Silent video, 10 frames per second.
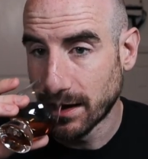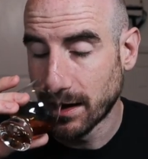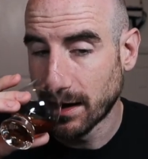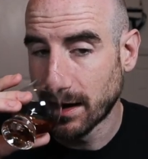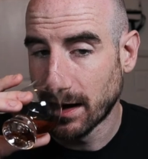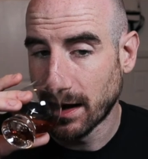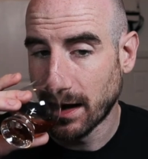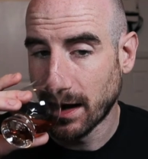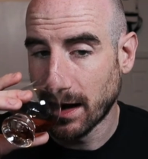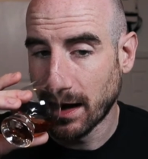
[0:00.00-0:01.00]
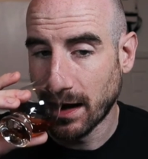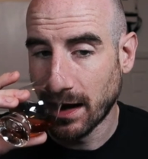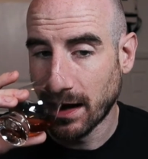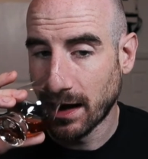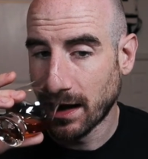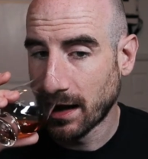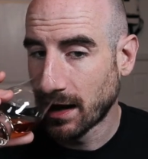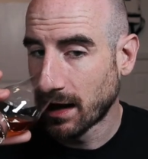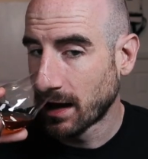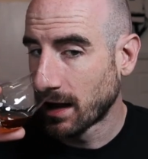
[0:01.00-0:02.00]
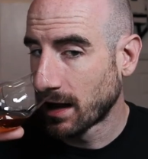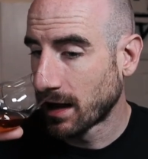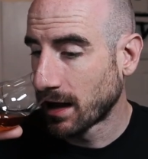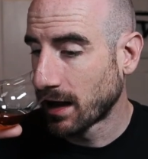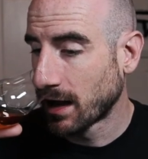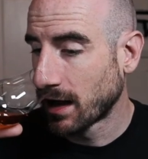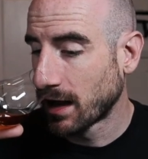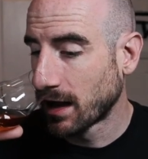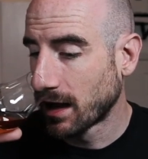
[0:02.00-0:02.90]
[no speech]